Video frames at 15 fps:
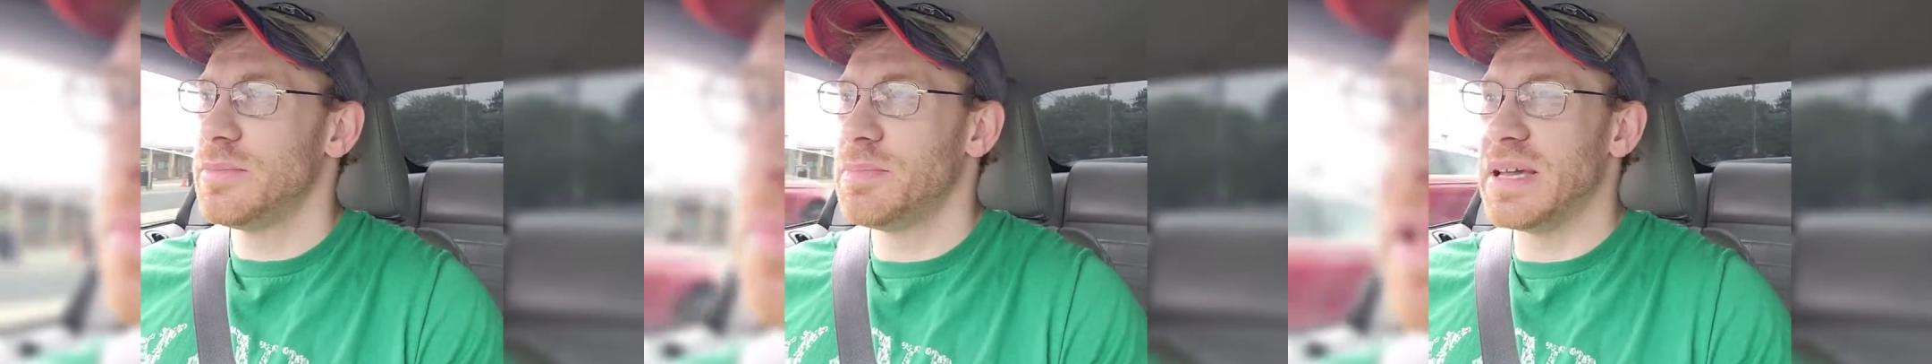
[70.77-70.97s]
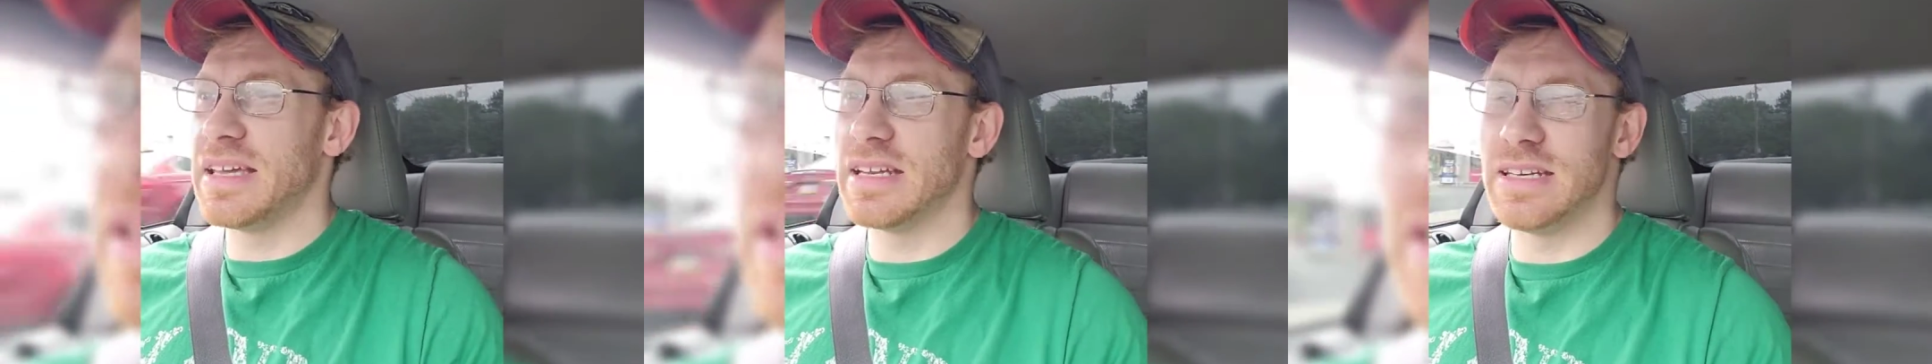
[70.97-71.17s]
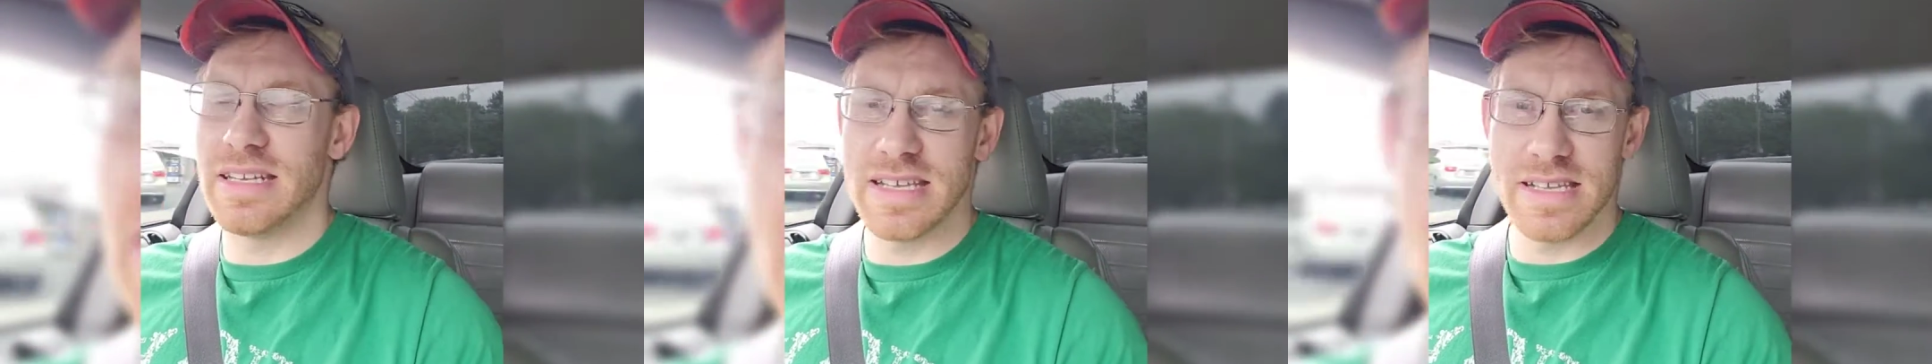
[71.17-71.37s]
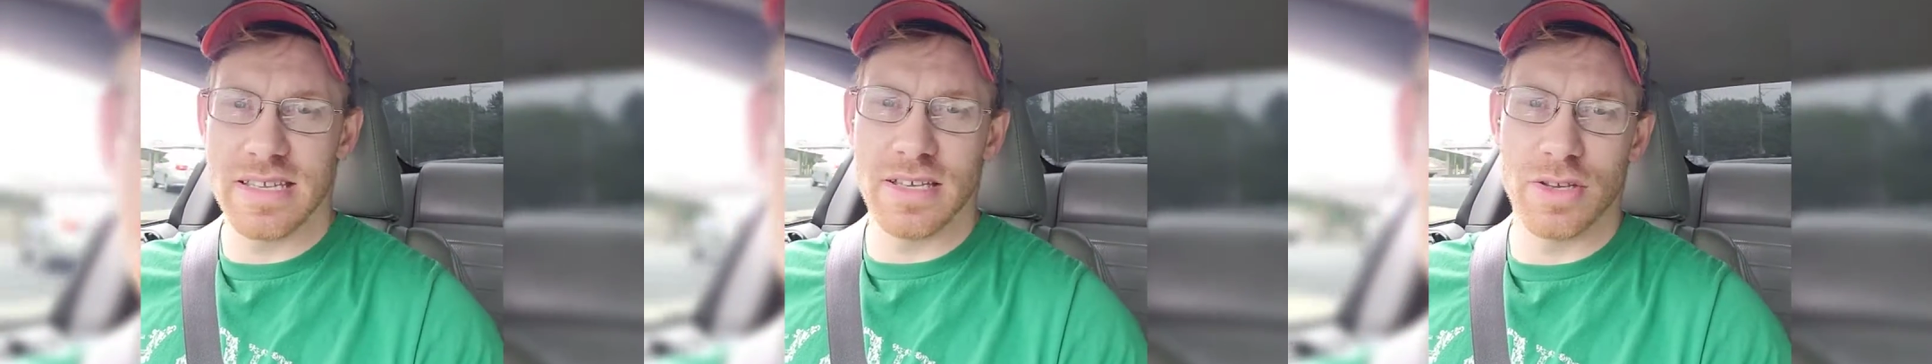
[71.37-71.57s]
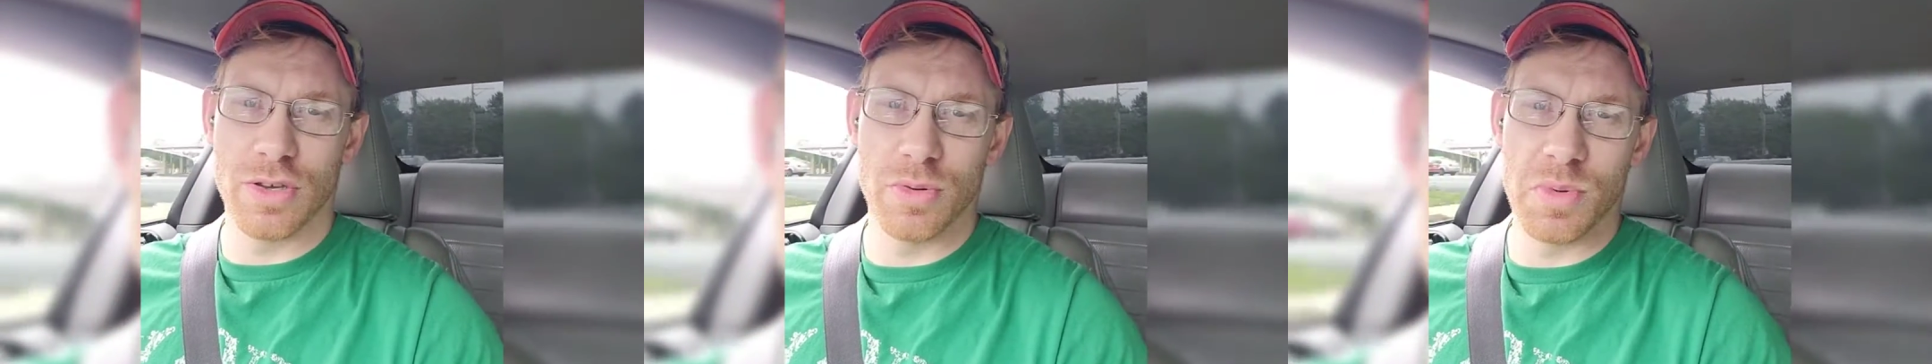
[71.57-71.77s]
being a
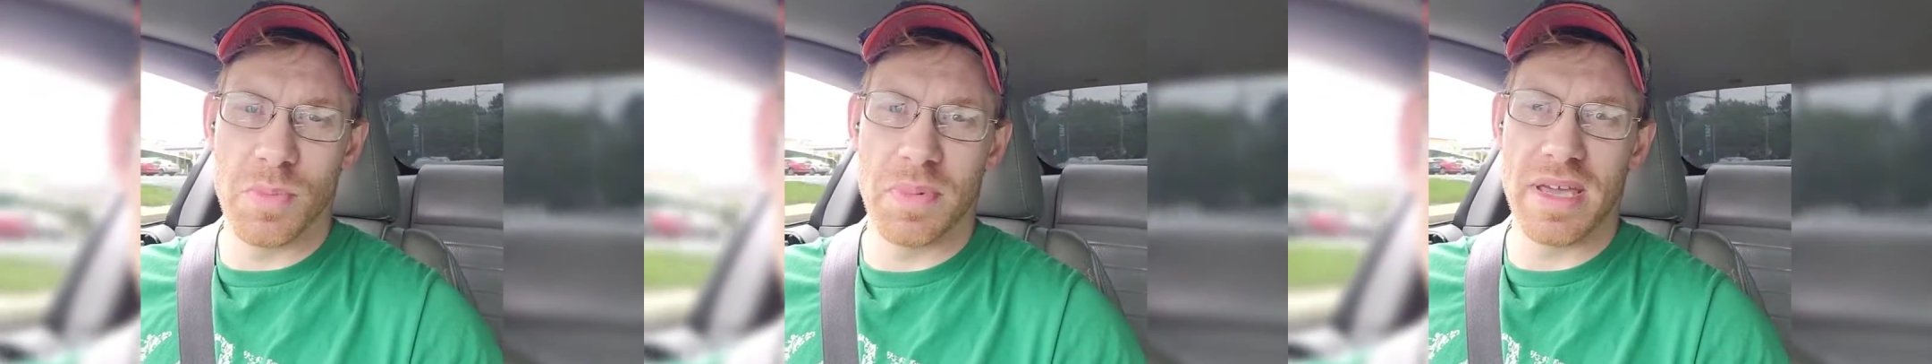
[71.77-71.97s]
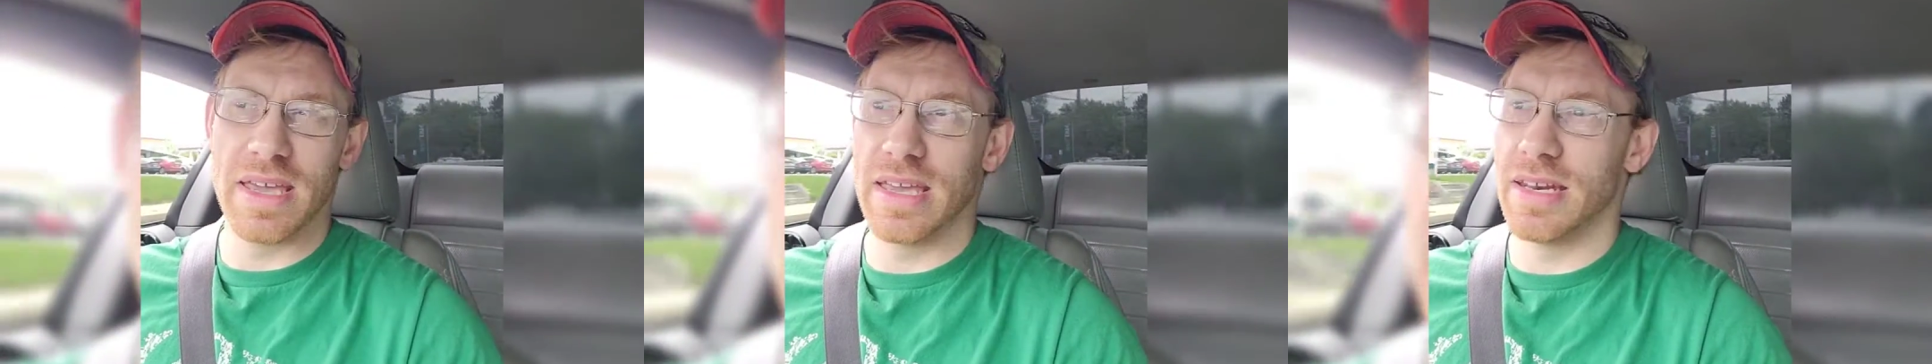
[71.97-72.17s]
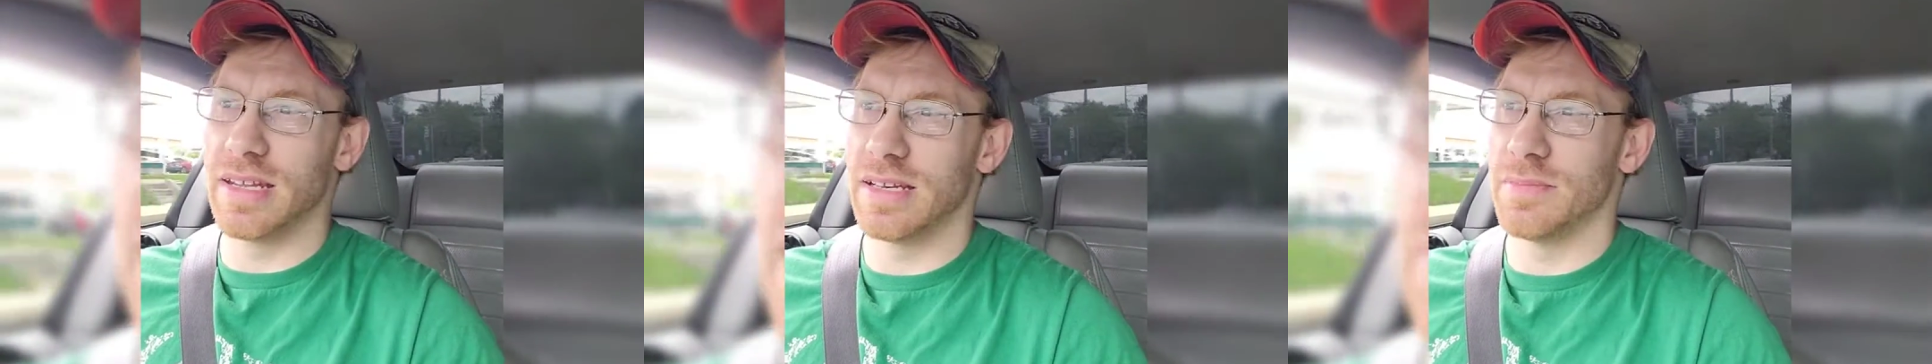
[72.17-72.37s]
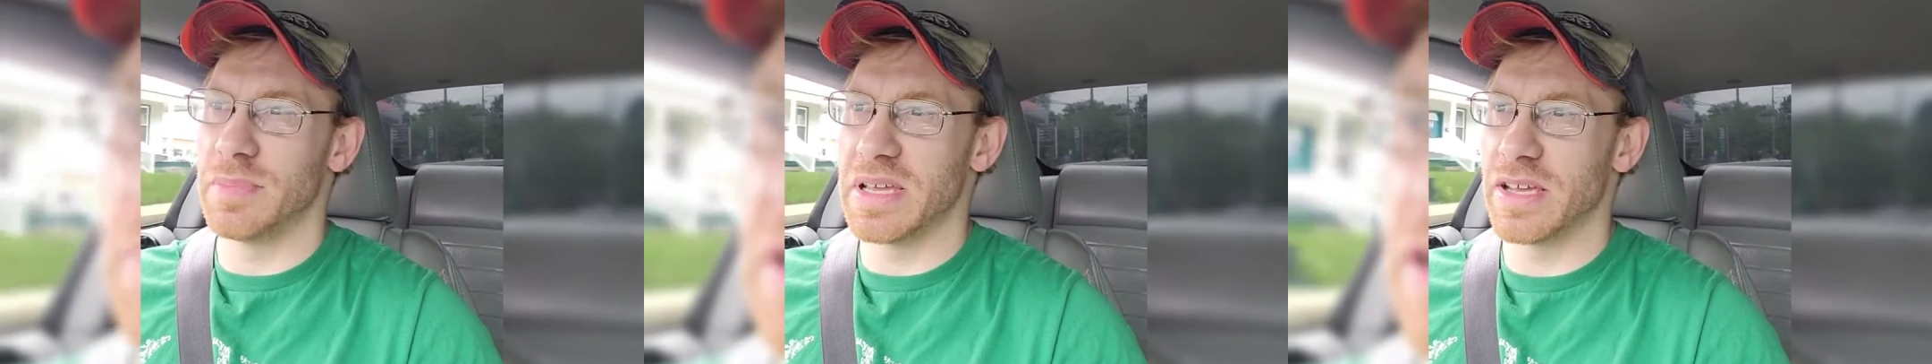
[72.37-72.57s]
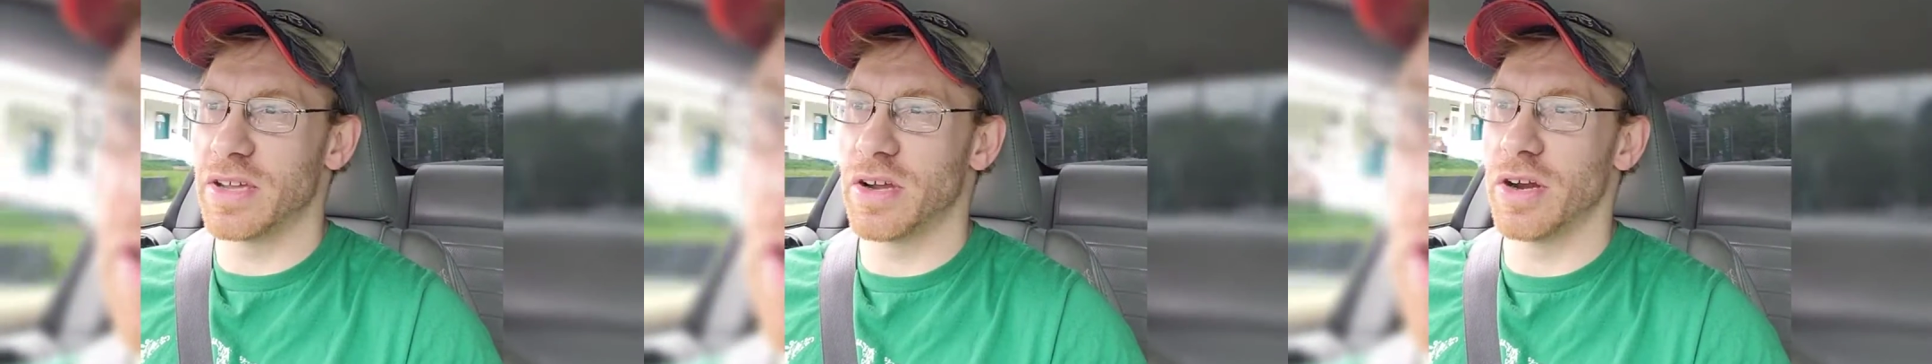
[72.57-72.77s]
decent human being and being